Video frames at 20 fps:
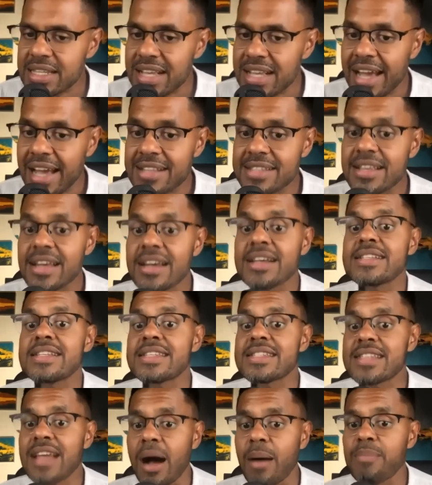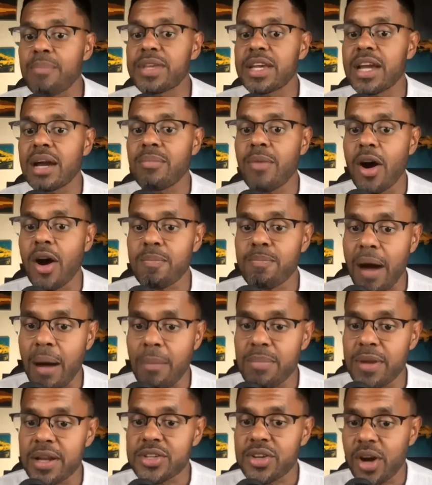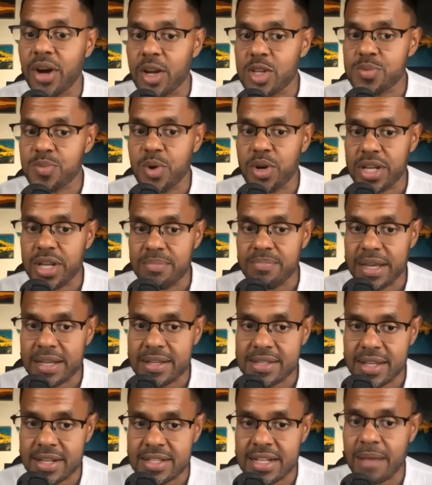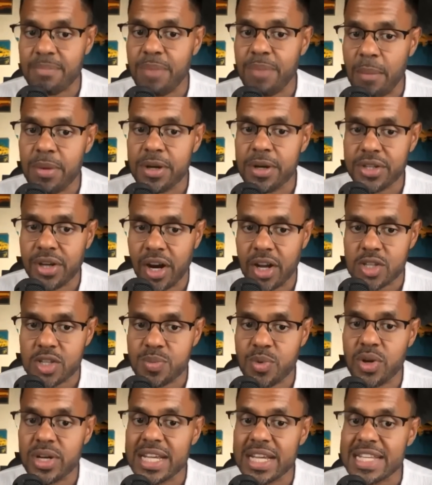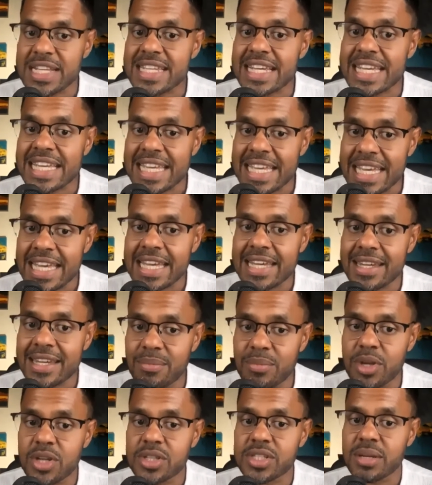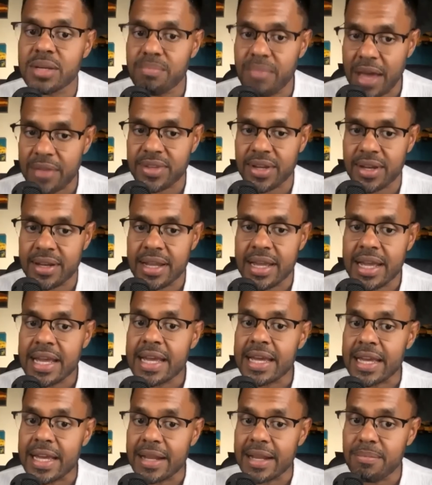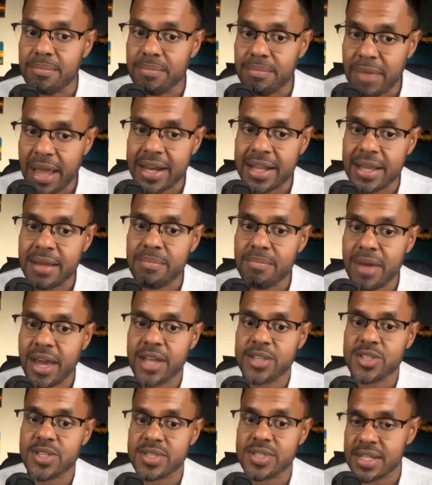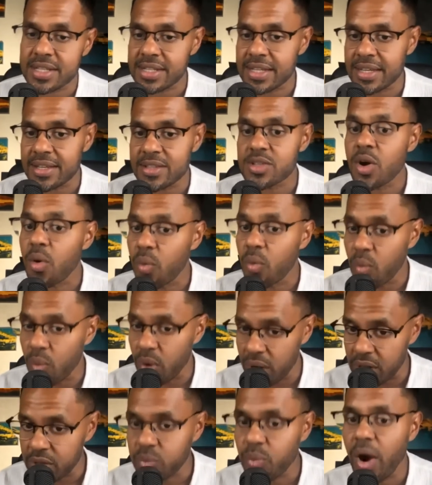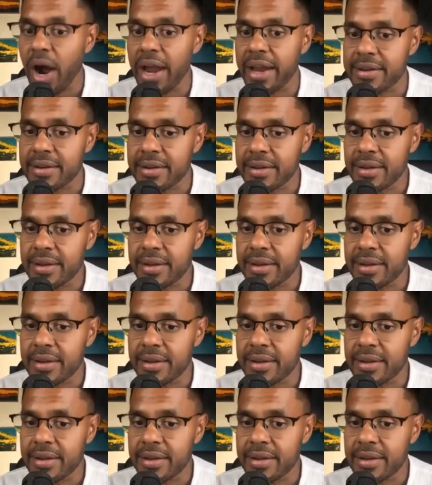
guys, something about public transport in big cities. Like public transport is a key commuting method in many major cities worldwide.